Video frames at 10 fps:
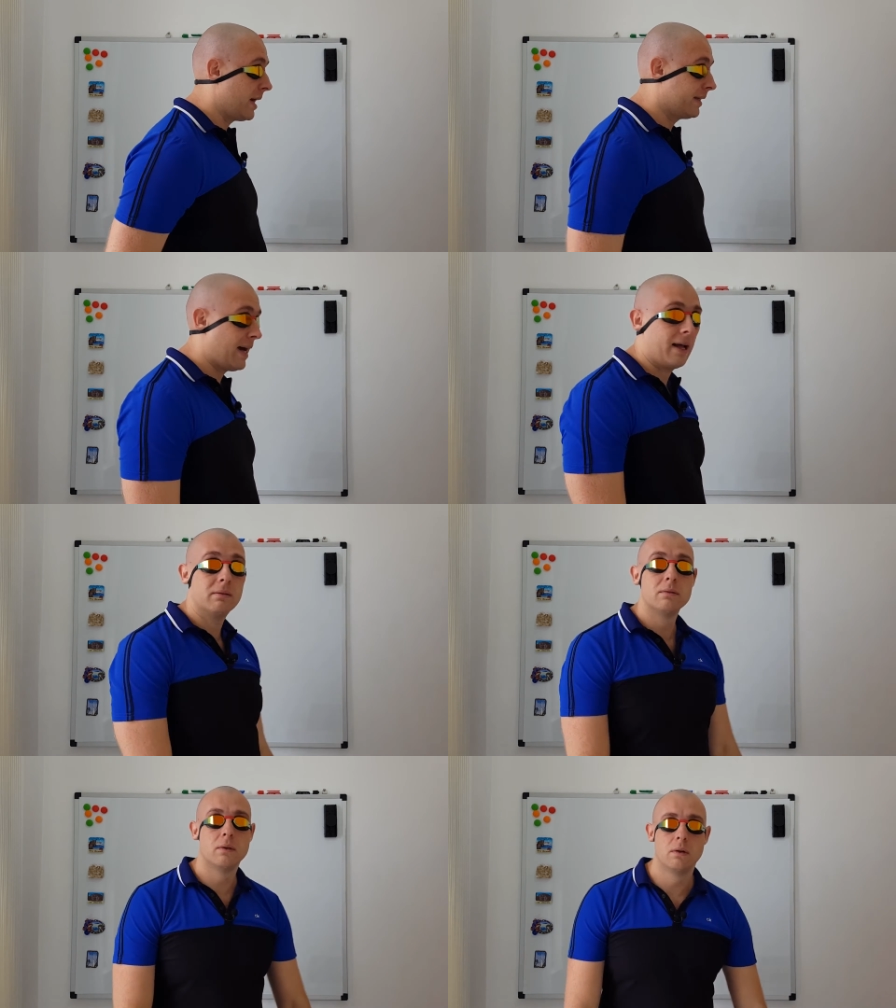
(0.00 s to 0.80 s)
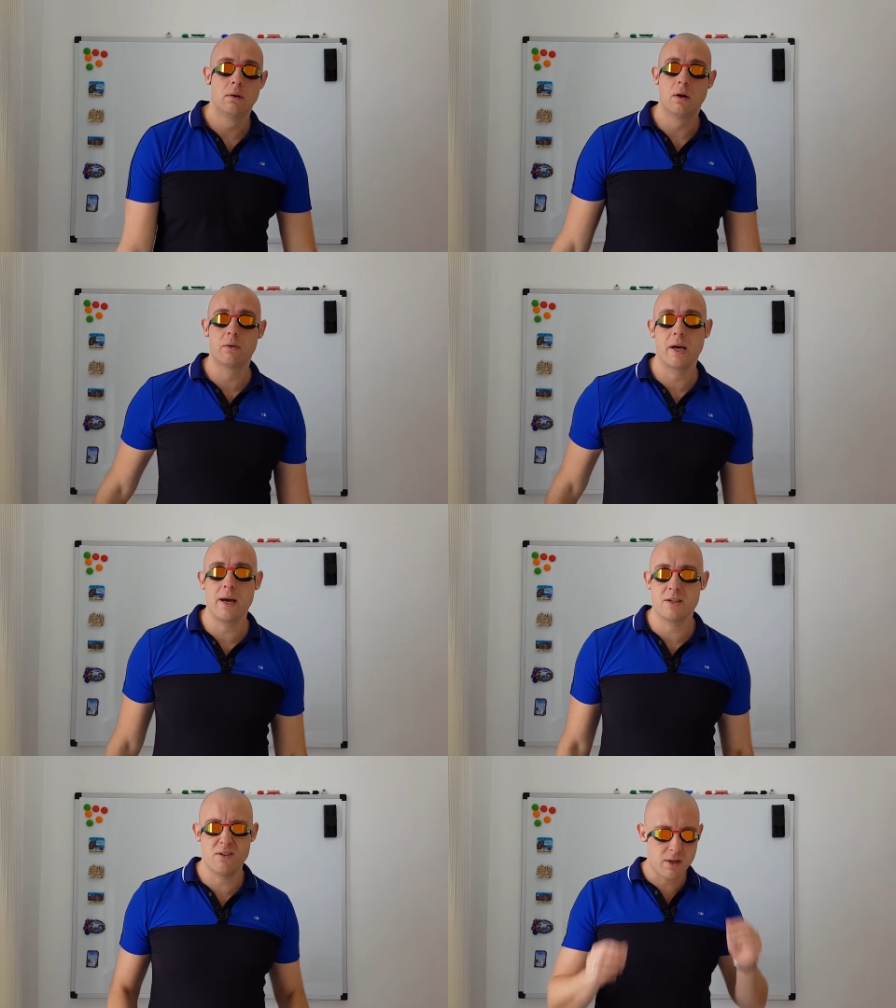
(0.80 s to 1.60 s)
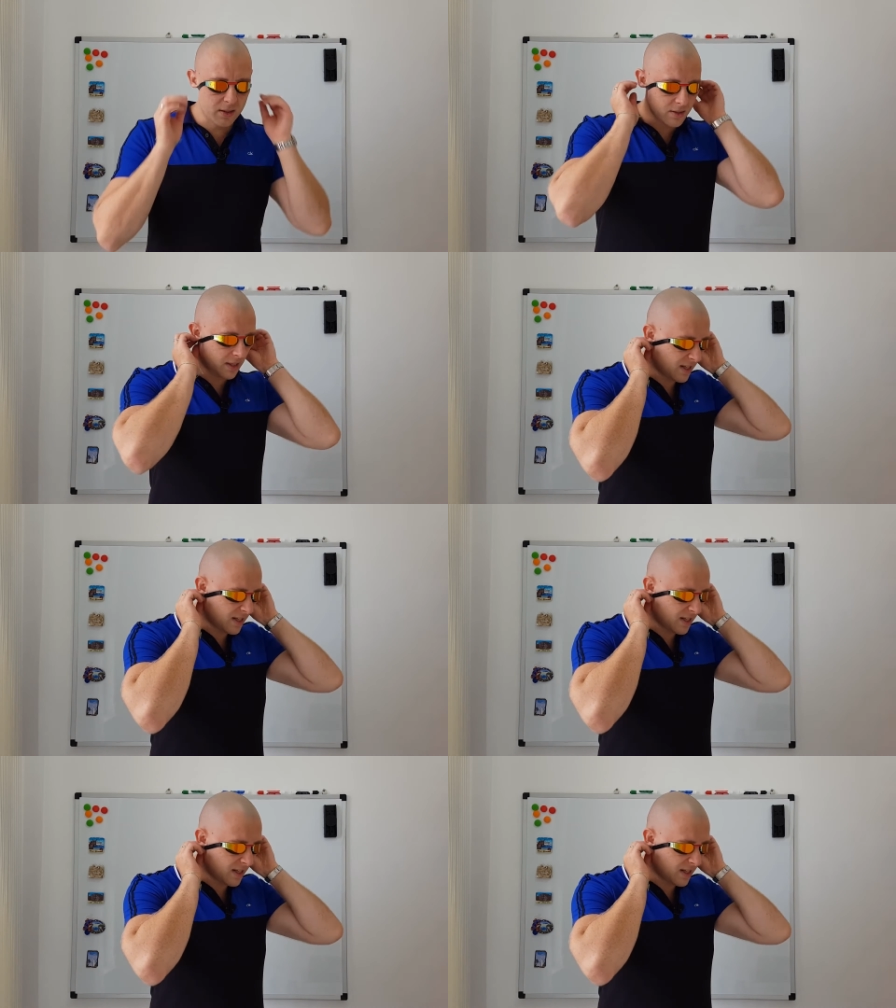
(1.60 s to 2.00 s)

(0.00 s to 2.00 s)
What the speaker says: like that. Okay, as you can see,